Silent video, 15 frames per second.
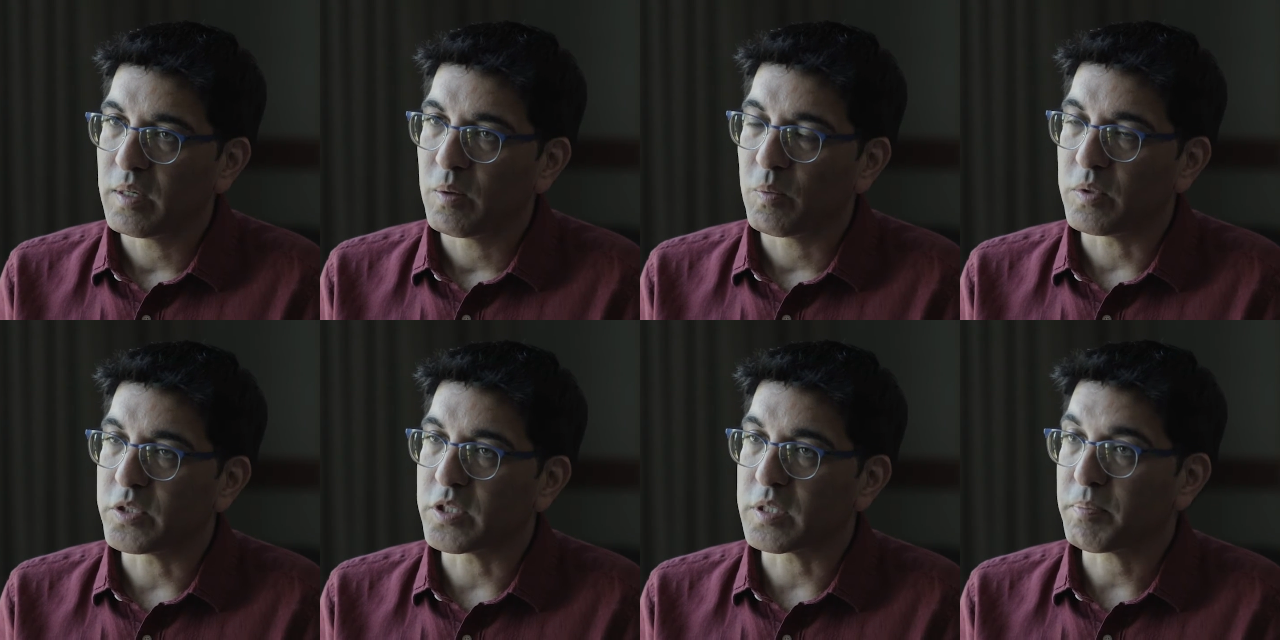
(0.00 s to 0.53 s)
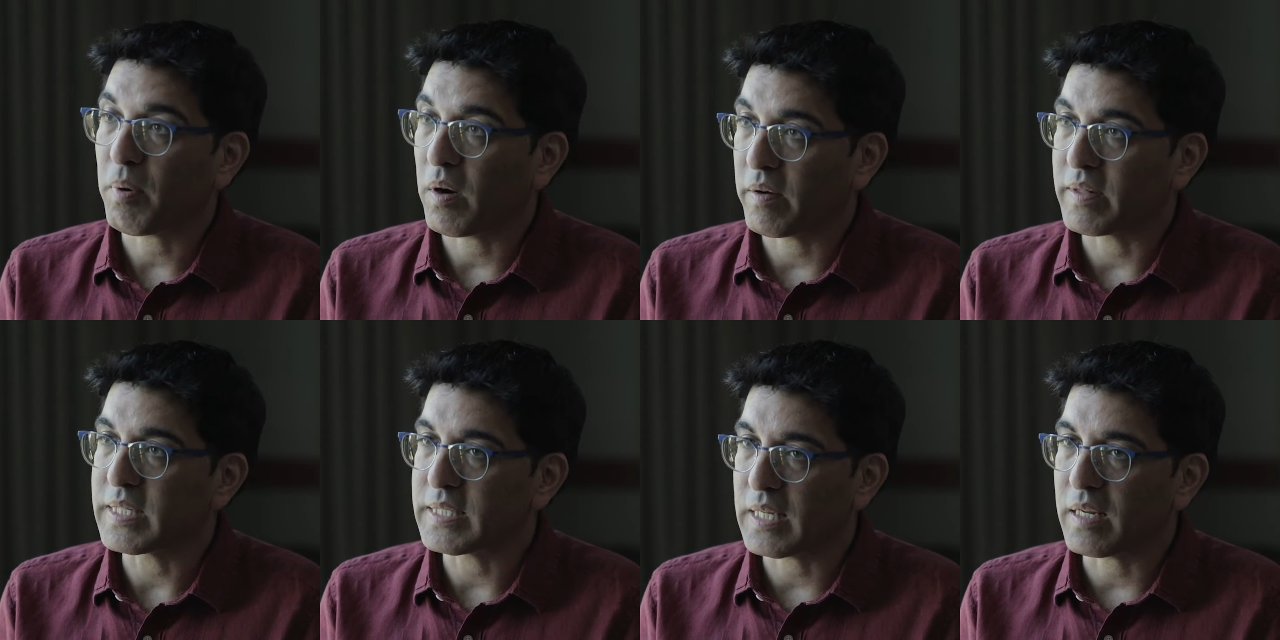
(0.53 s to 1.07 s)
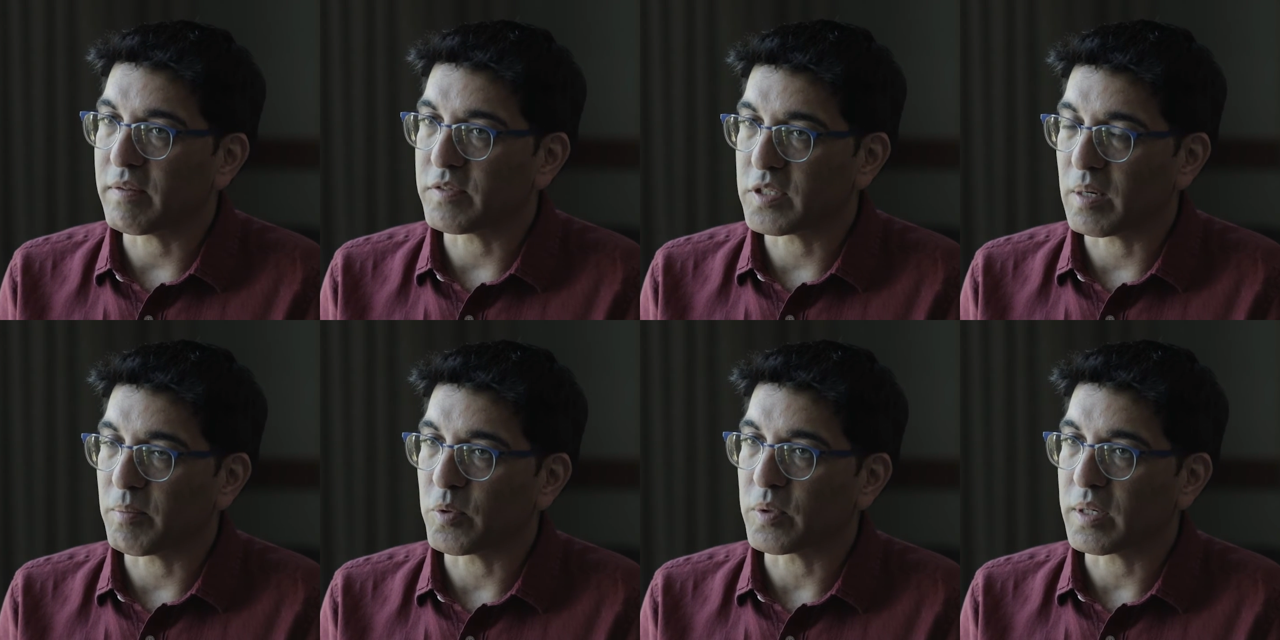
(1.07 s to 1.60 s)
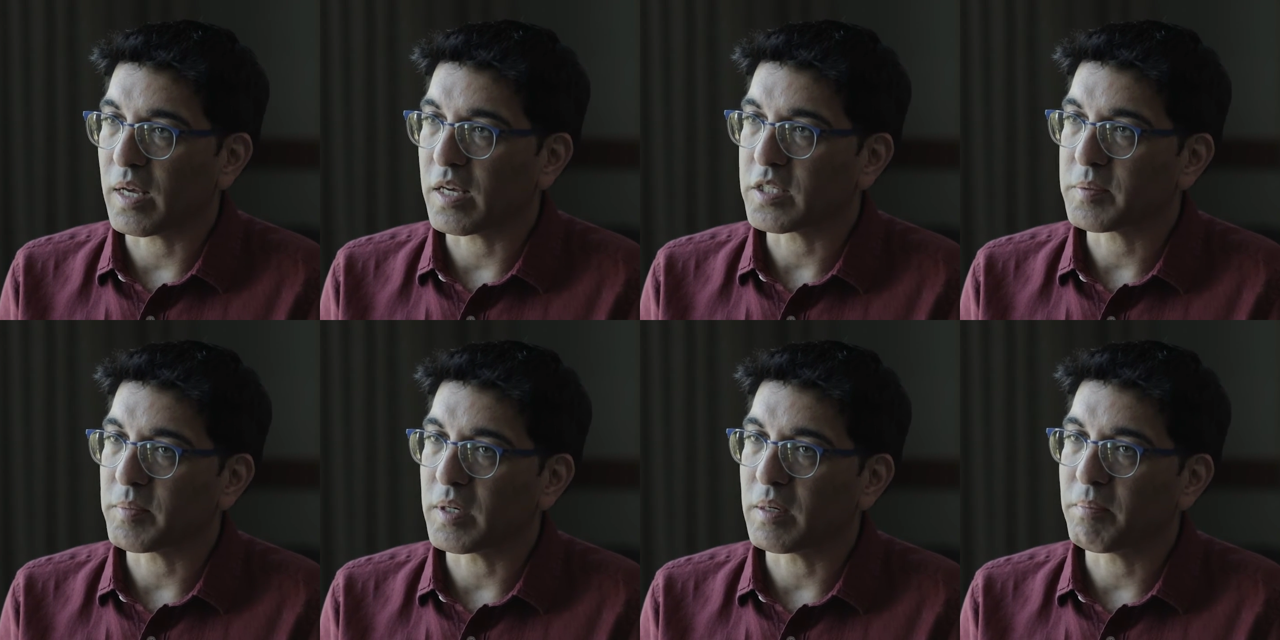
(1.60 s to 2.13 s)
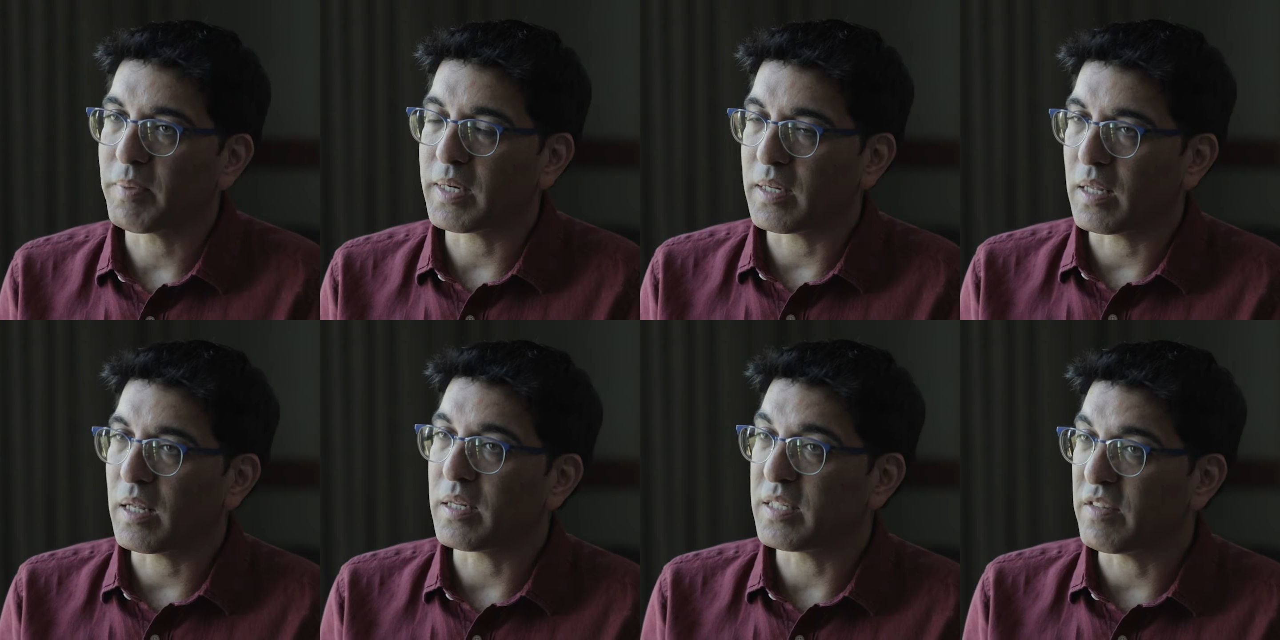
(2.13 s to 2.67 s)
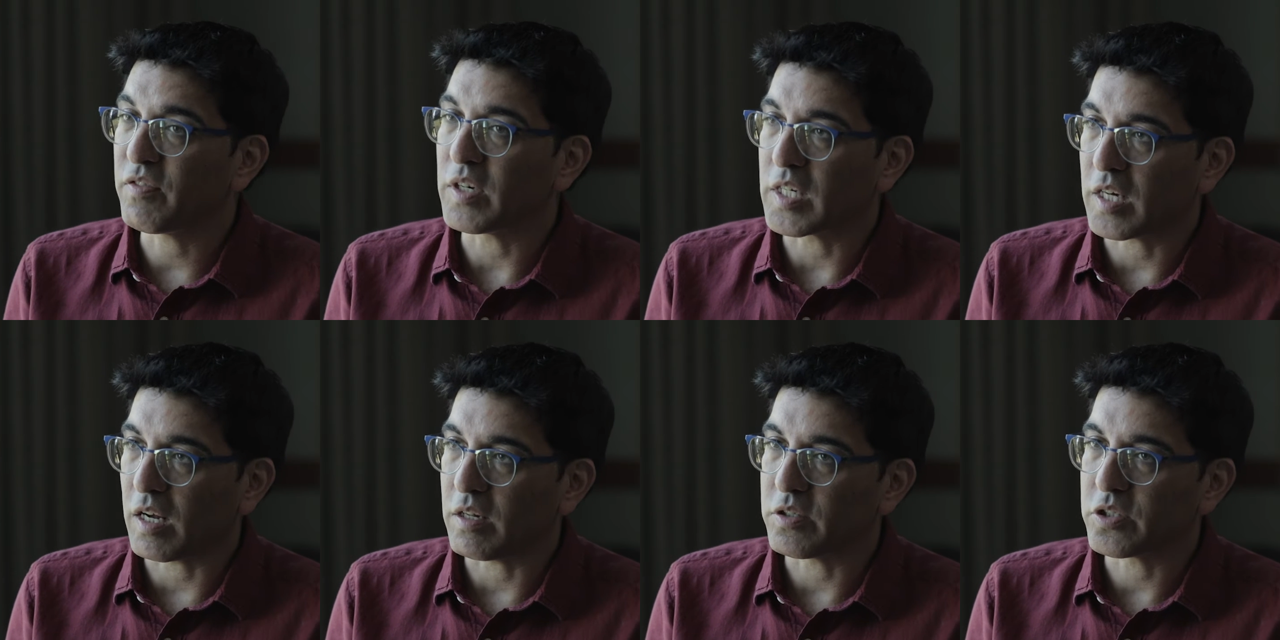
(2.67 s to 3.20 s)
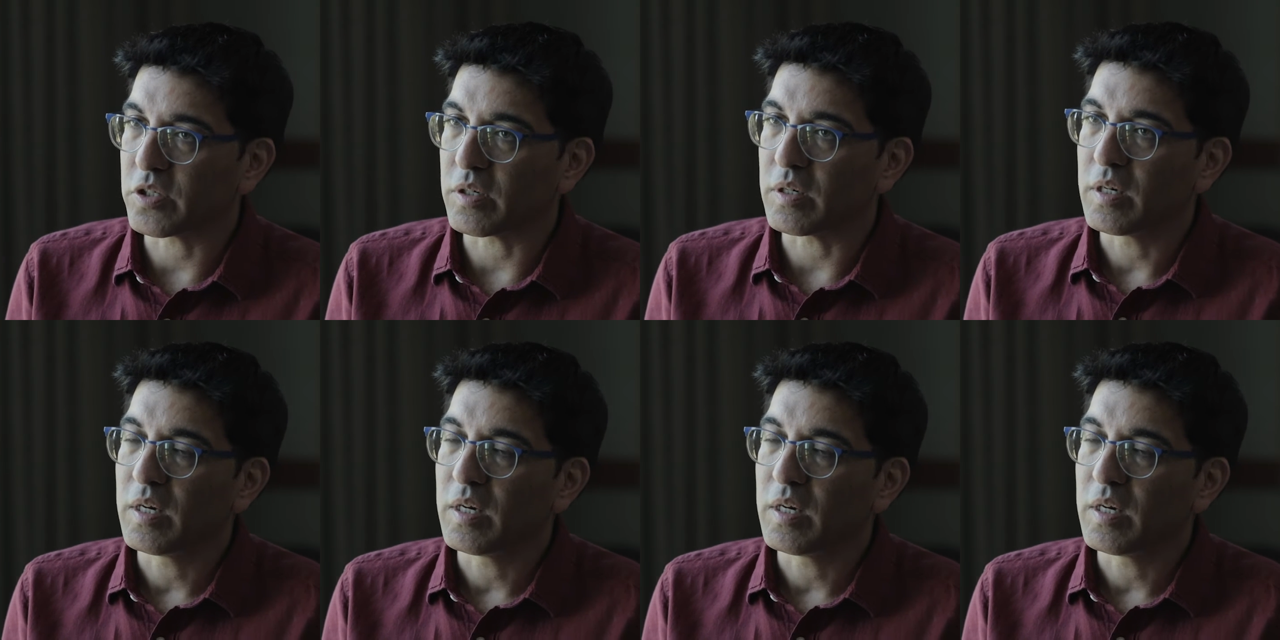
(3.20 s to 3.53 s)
which is part of the state of Jammu and Kashmir, but a different culture.